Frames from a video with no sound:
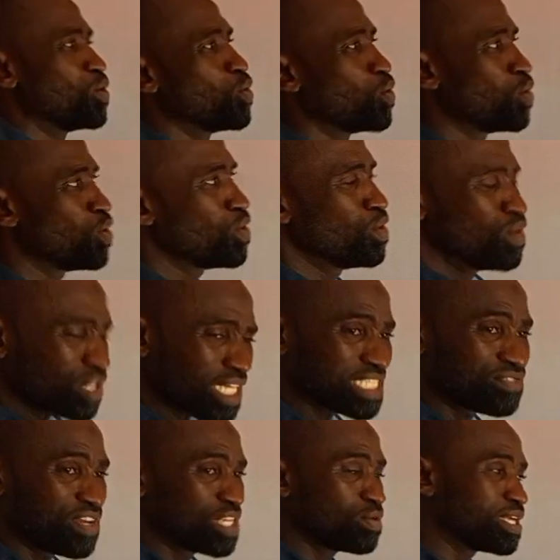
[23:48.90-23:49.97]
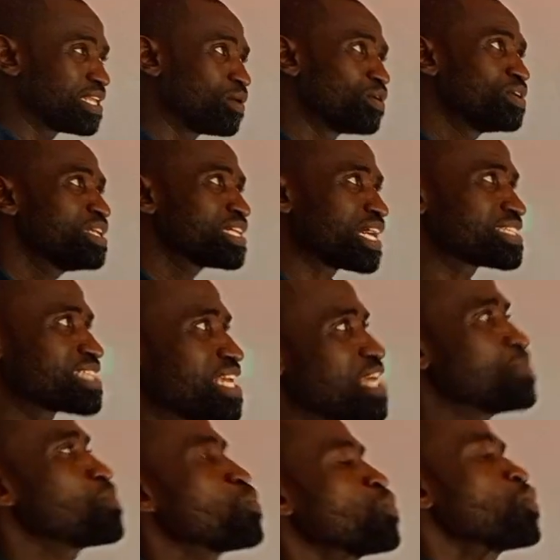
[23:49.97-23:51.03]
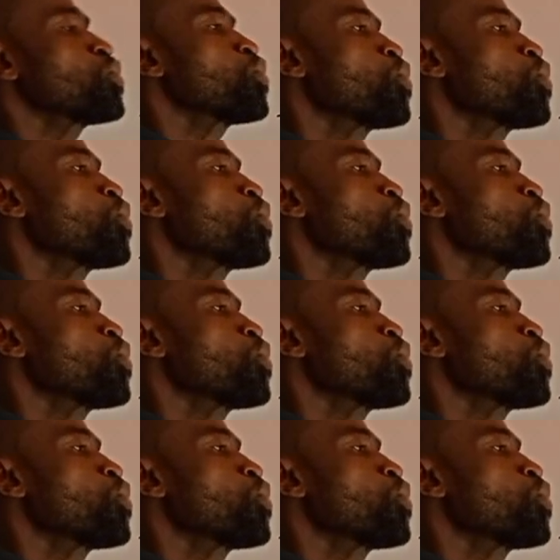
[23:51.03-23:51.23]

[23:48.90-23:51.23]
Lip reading: well. Look at it very well. You can say,